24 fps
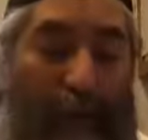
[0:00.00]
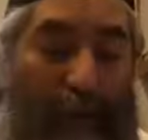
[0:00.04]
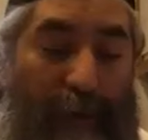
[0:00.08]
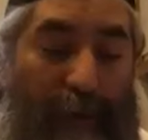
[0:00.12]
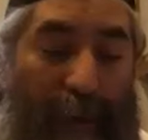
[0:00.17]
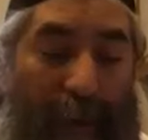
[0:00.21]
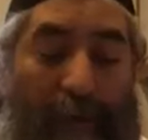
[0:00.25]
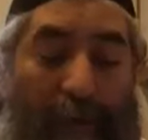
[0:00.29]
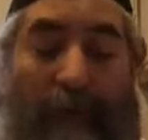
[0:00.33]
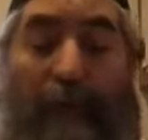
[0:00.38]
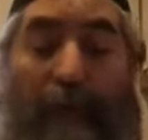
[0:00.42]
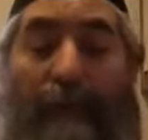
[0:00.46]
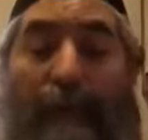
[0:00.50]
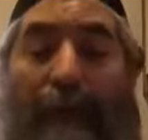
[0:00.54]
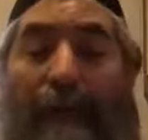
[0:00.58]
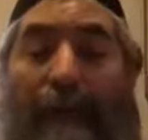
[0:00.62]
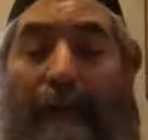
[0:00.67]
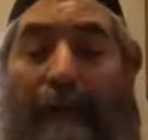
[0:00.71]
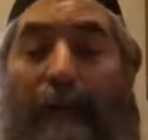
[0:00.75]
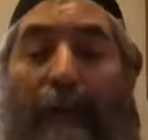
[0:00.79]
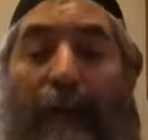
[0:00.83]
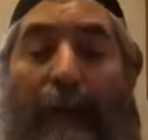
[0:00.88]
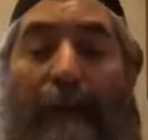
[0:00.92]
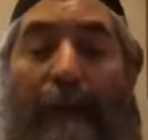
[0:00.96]
the
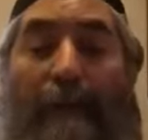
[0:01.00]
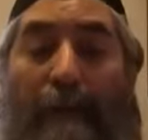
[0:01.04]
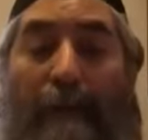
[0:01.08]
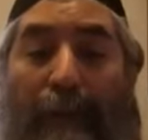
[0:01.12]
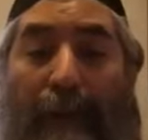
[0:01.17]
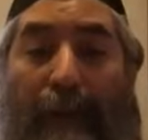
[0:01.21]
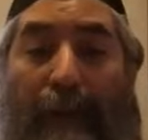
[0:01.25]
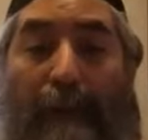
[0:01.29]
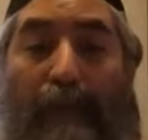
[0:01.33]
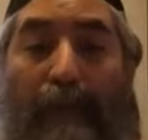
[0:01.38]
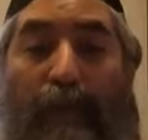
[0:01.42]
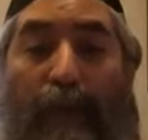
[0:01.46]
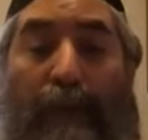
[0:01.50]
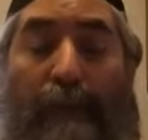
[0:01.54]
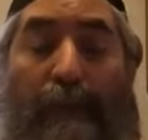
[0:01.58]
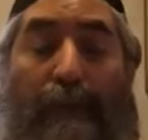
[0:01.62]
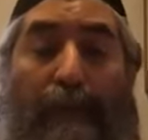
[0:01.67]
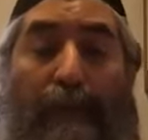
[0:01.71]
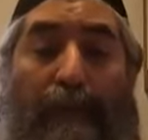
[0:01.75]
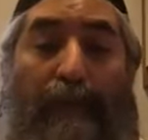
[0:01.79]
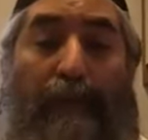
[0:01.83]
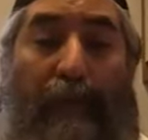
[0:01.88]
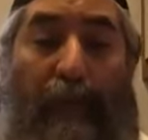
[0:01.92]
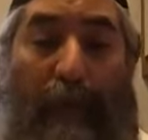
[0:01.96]
Malbim will
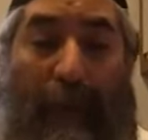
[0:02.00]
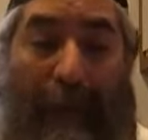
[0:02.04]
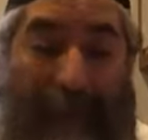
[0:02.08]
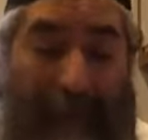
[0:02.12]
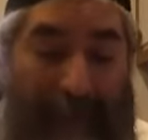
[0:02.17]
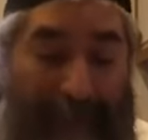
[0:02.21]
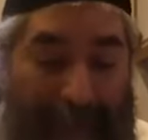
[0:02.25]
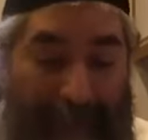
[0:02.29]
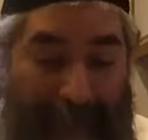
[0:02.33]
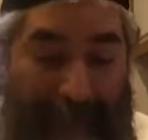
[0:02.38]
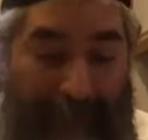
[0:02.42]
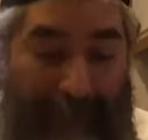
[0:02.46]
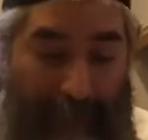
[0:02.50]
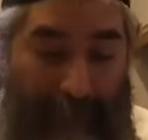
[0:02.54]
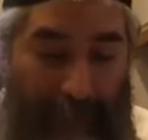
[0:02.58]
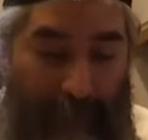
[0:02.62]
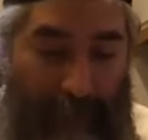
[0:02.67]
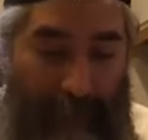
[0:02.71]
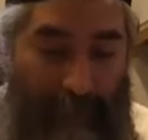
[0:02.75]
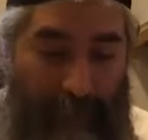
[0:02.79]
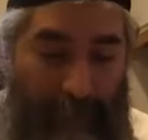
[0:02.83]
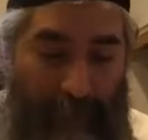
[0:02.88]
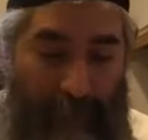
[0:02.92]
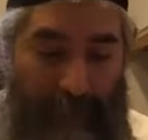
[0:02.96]
break
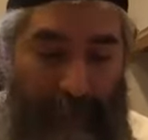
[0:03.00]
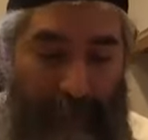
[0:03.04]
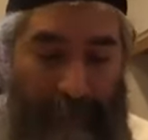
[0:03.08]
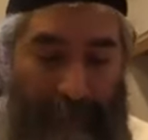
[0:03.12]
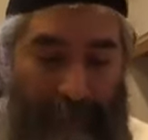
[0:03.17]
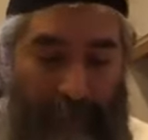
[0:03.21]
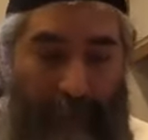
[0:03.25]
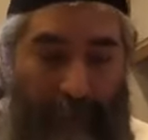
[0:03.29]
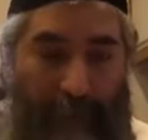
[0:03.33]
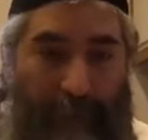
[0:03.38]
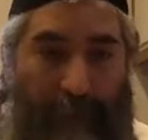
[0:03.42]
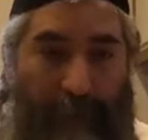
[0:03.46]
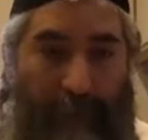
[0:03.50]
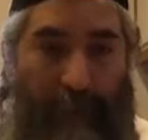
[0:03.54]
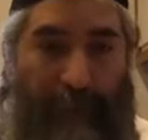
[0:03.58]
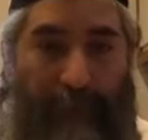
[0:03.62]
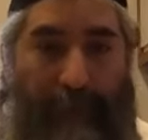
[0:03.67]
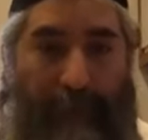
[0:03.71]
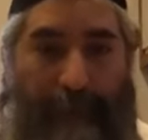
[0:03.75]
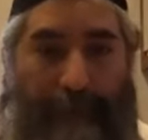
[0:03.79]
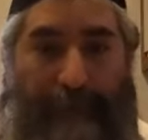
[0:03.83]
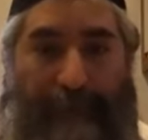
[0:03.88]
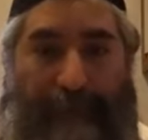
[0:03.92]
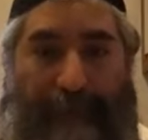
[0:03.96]
down,
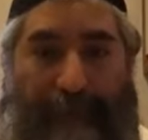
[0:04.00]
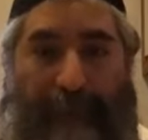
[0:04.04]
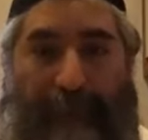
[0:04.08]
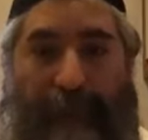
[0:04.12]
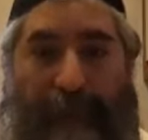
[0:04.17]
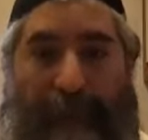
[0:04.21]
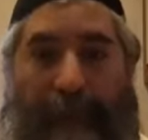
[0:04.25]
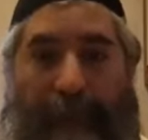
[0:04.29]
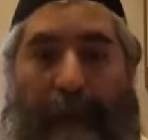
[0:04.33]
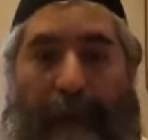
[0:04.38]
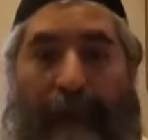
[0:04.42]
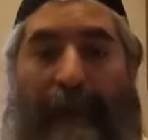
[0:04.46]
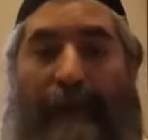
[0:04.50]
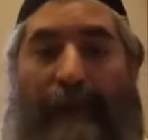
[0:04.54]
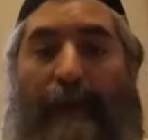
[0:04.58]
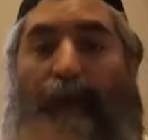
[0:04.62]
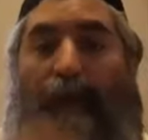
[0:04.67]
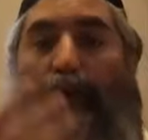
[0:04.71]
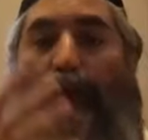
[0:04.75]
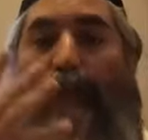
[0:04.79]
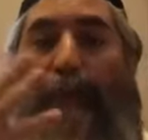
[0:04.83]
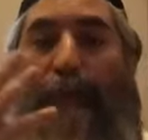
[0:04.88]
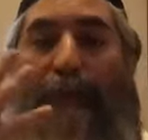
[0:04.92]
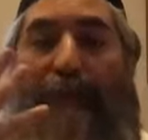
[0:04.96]
okay,
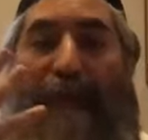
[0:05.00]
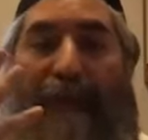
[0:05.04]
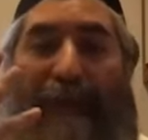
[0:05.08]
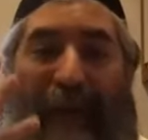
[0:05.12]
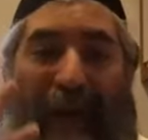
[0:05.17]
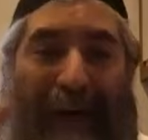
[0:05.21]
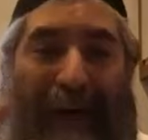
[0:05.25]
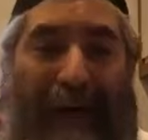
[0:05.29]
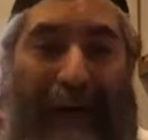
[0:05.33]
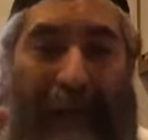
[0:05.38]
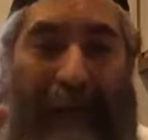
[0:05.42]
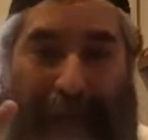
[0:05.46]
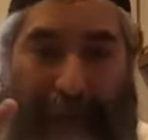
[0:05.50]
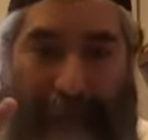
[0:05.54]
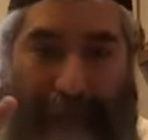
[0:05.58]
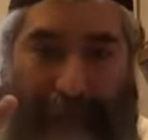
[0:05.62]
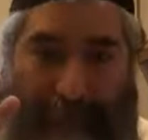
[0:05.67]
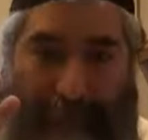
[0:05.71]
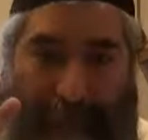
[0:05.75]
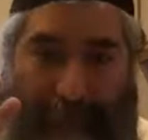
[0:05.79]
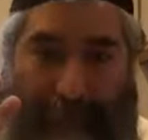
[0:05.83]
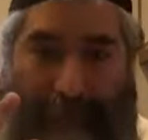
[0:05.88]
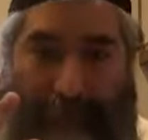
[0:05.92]
into five,